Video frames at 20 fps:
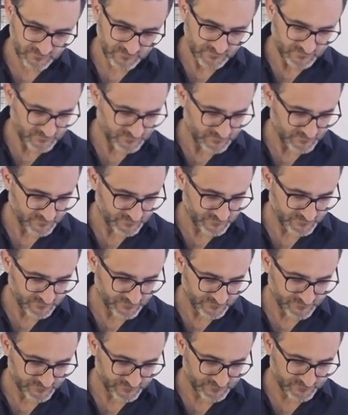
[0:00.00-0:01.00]

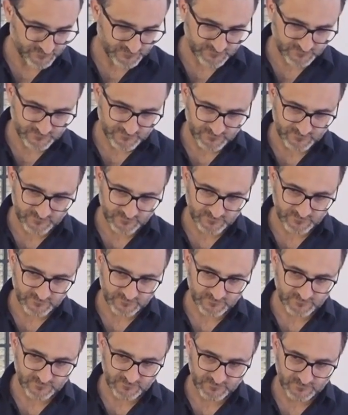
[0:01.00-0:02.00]

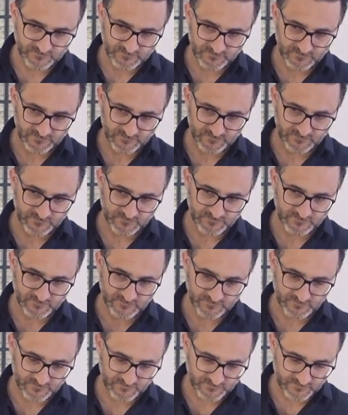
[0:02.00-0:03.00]

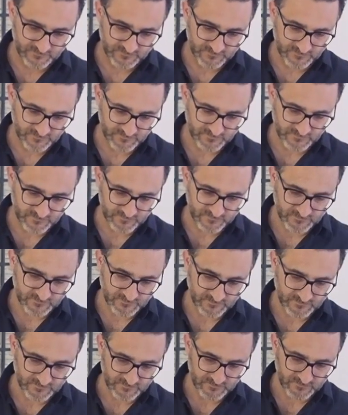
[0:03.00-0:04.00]

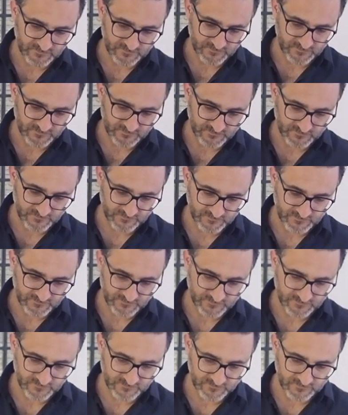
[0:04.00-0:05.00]

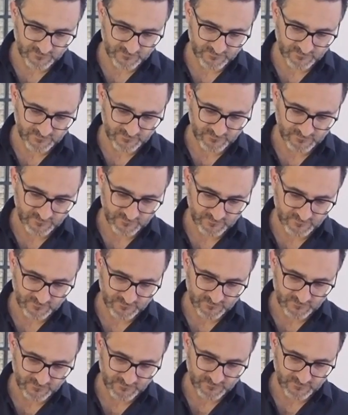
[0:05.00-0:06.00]

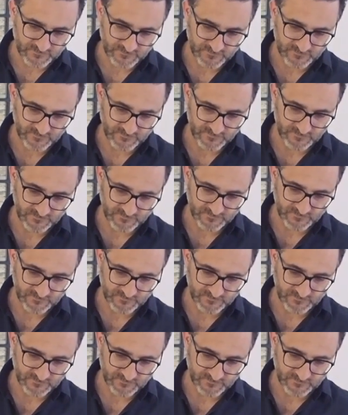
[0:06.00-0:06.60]
This person isn't speaking.